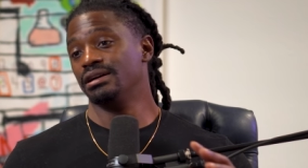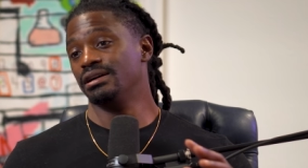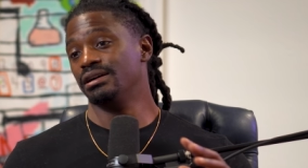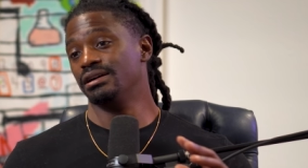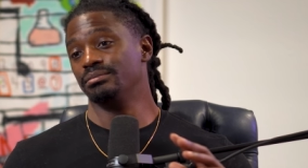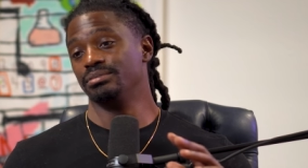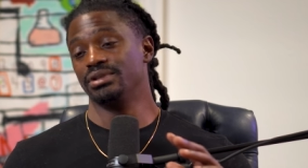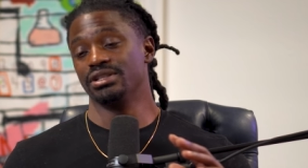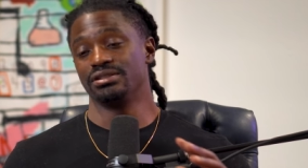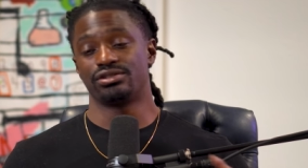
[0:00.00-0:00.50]

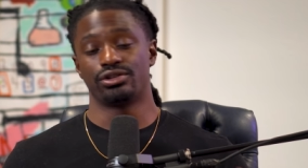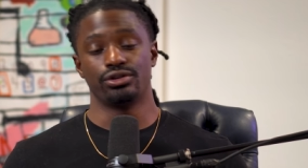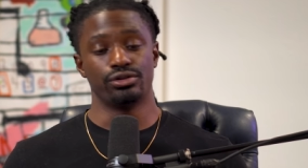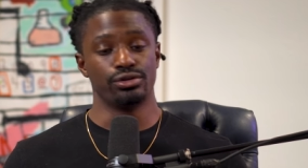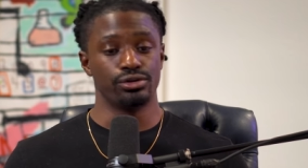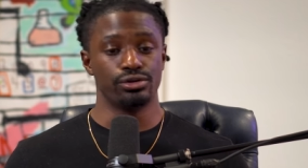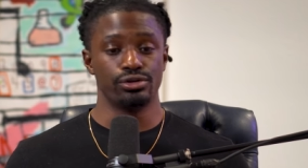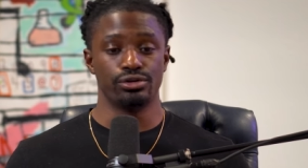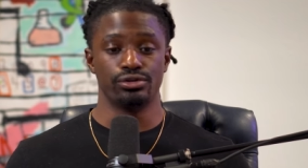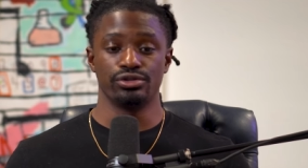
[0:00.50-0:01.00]
um, the
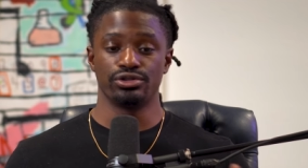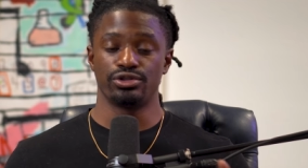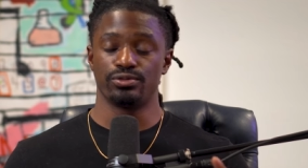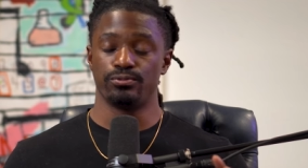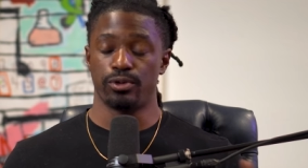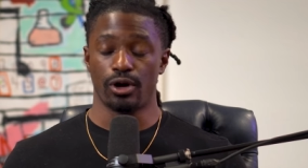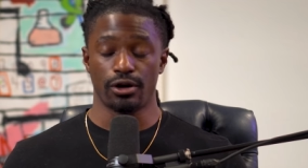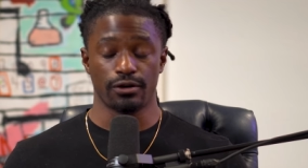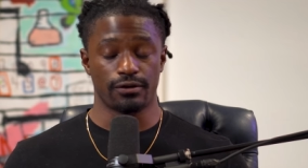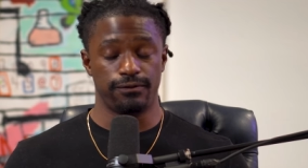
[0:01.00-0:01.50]
schools,
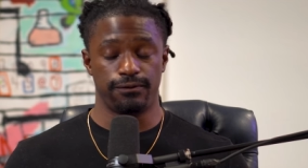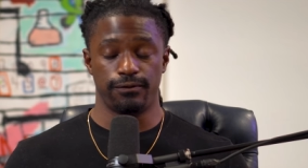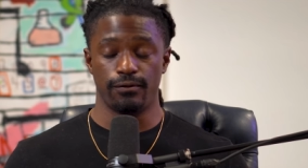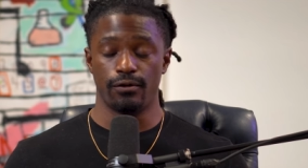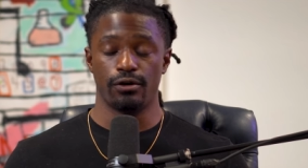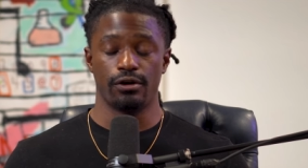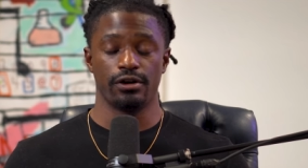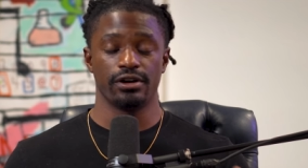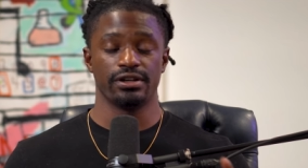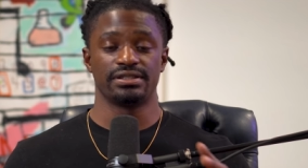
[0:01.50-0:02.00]

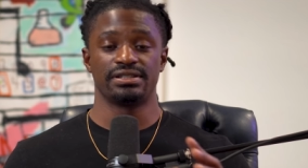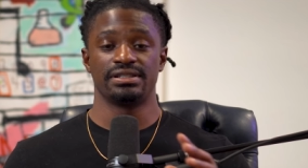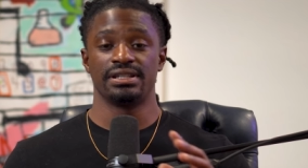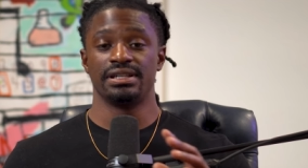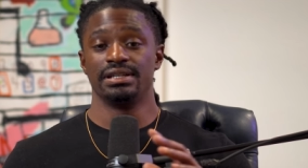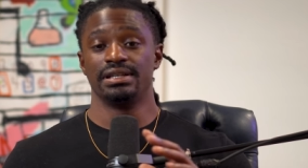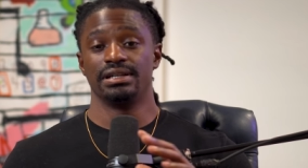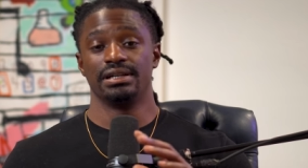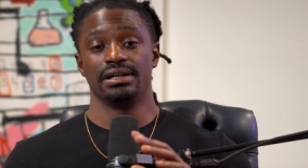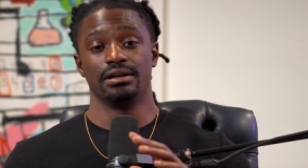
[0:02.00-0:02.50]
workforce,
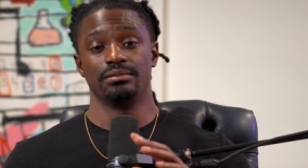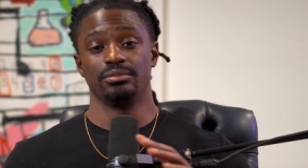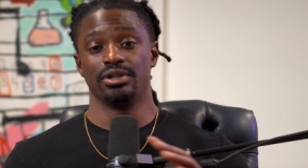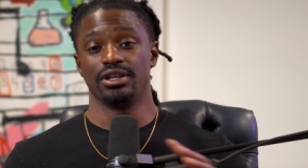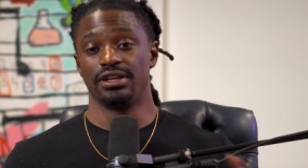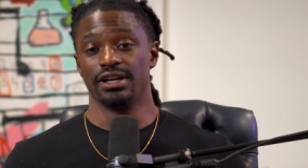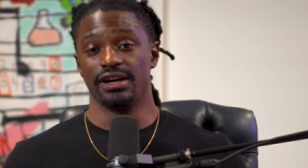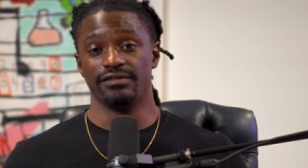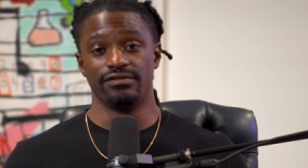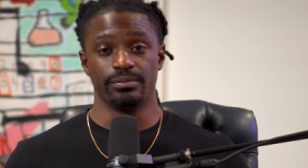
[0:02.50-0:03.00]
um, the
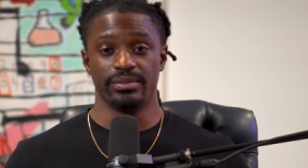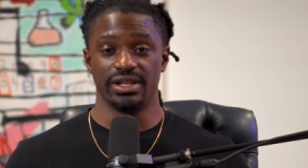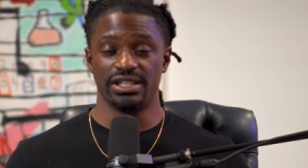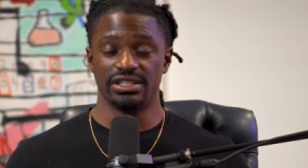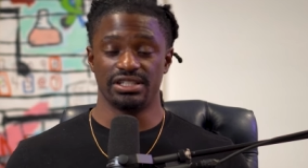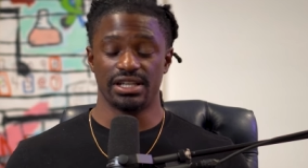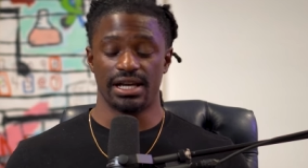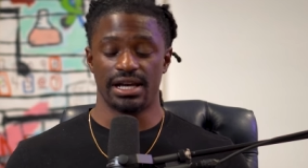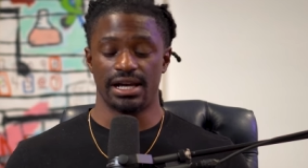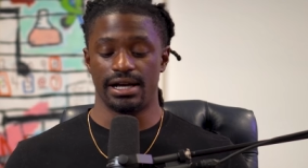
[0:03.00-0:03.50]

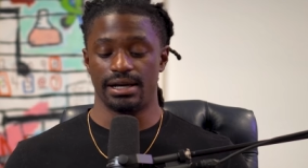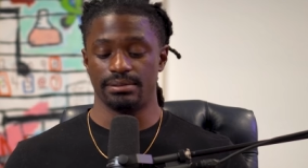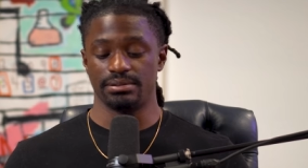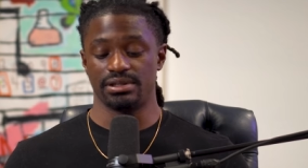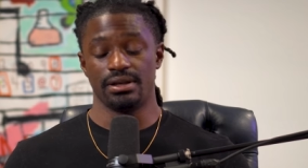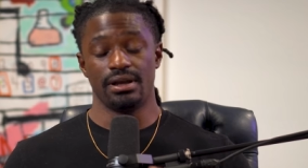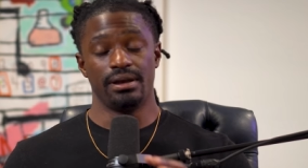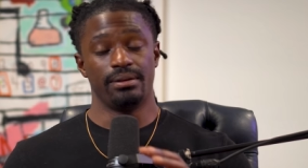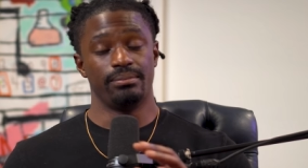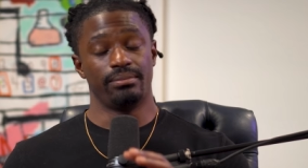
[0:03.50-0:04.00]
government
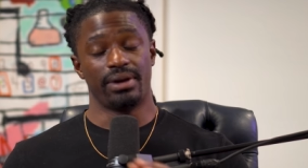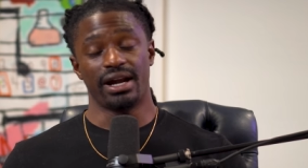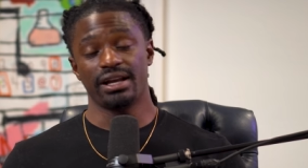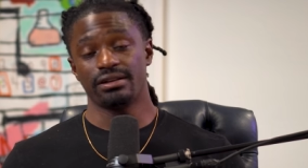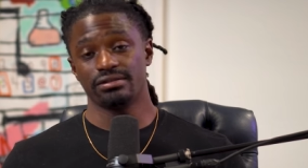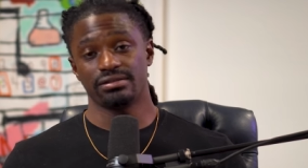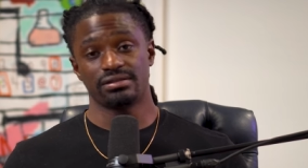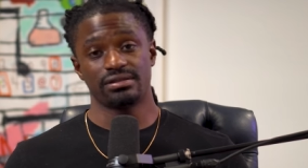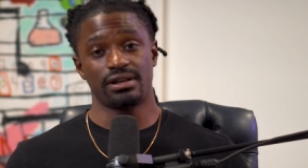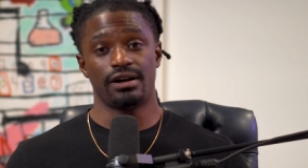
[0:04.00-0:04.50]
jobs,
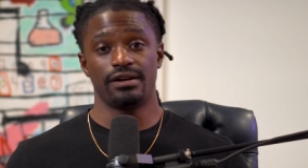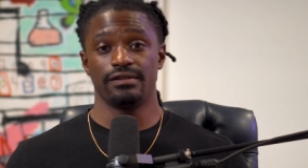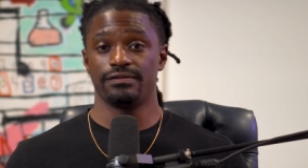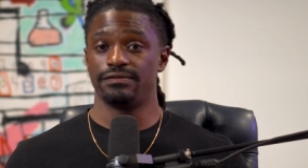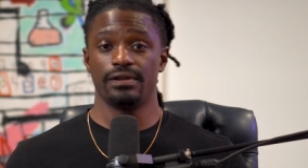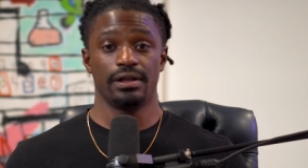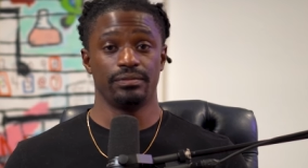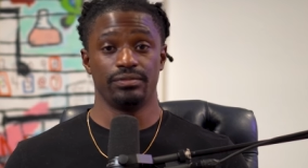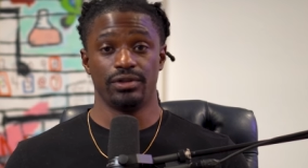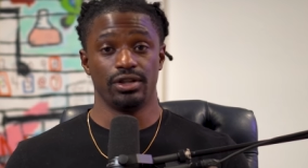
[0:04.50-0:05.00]

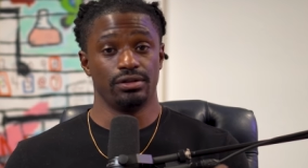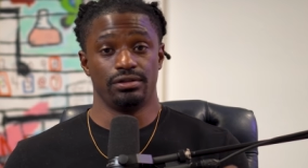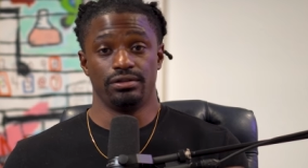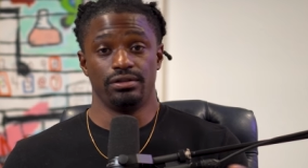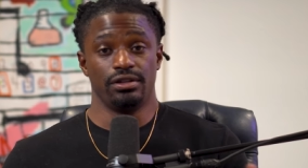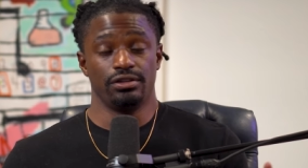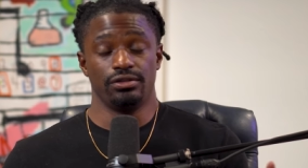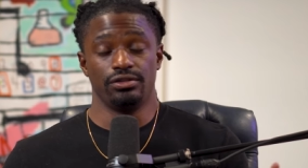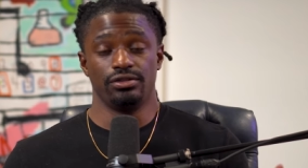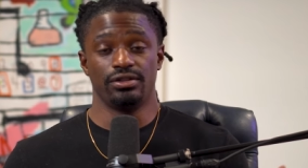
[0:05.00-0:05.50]
Microsoft, uh, the,
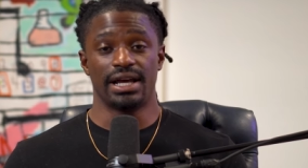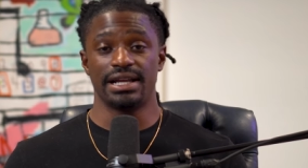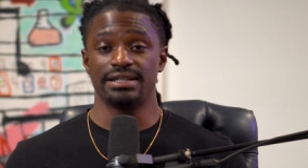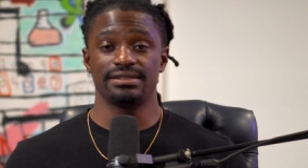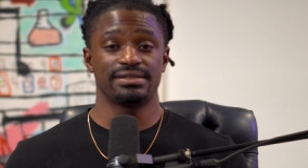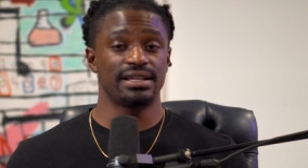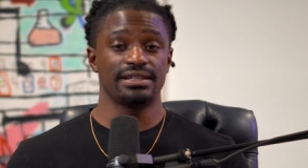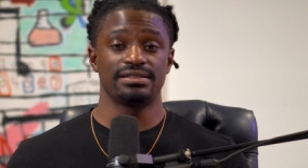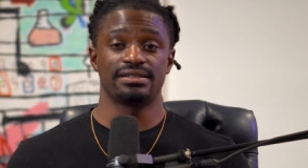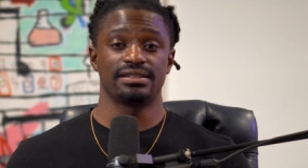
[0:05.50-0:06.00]
the United
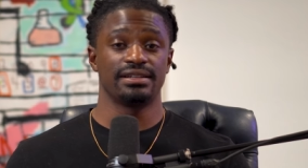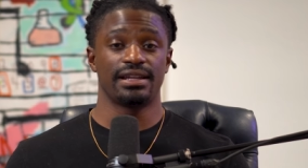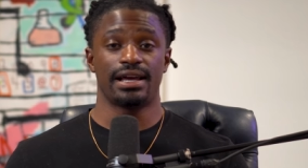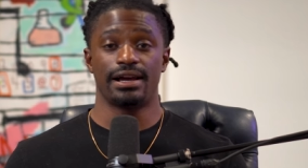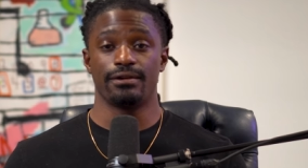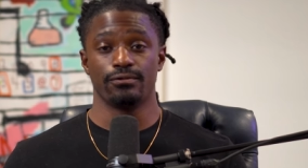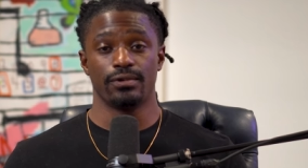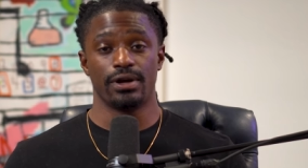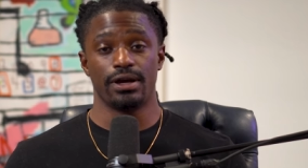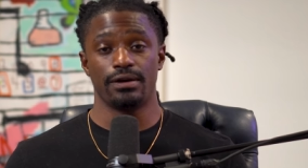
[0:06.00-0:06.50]
States could
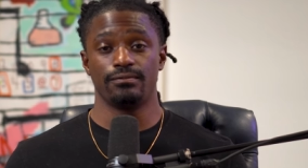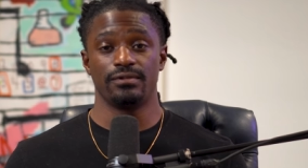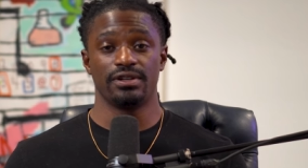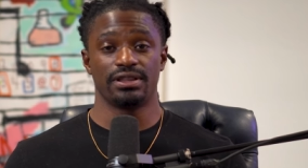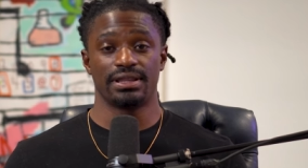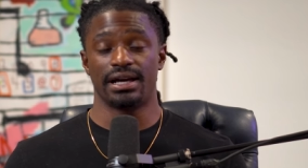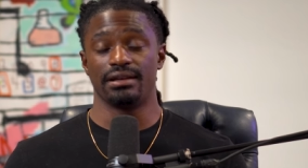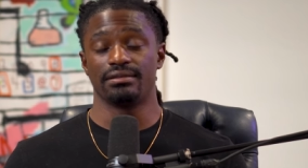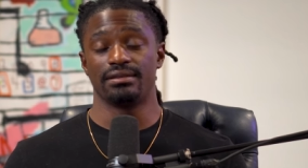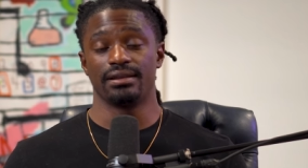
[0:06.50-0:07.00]
not run
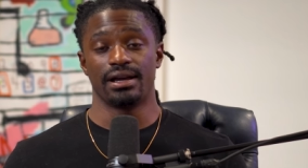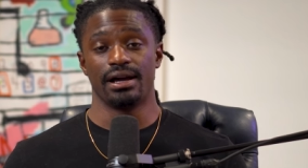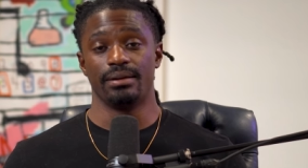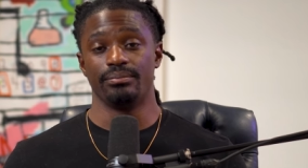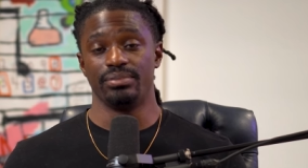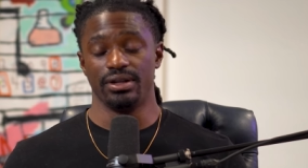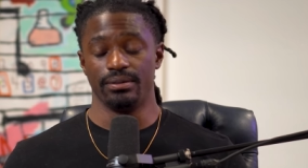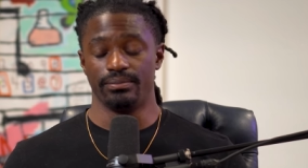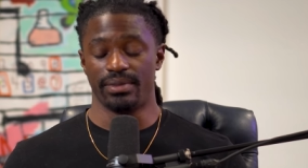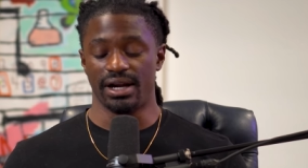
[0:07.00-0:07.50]
without the
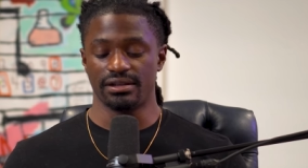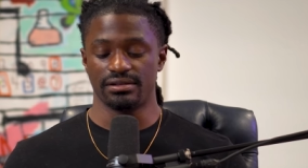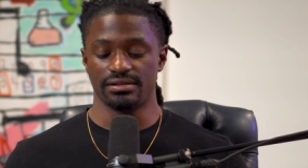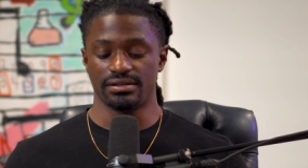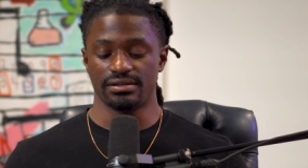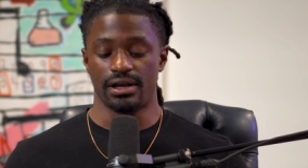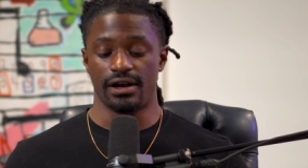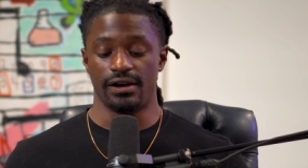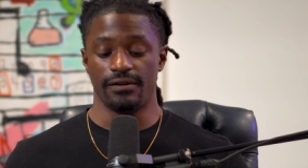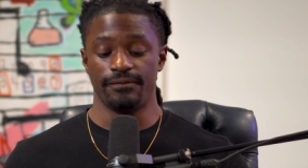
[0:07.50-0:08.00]
company
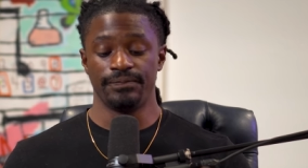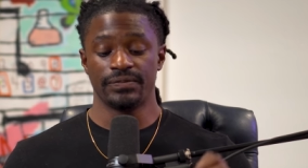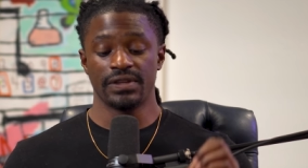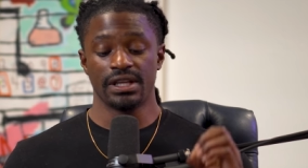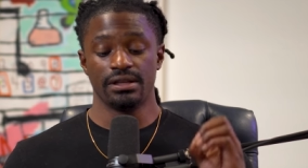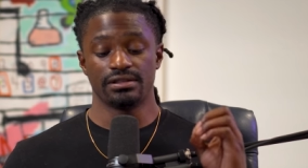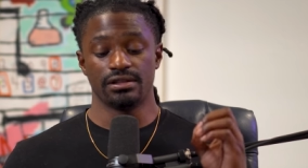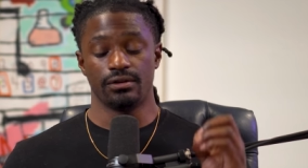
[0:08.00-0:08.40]
Microsoft.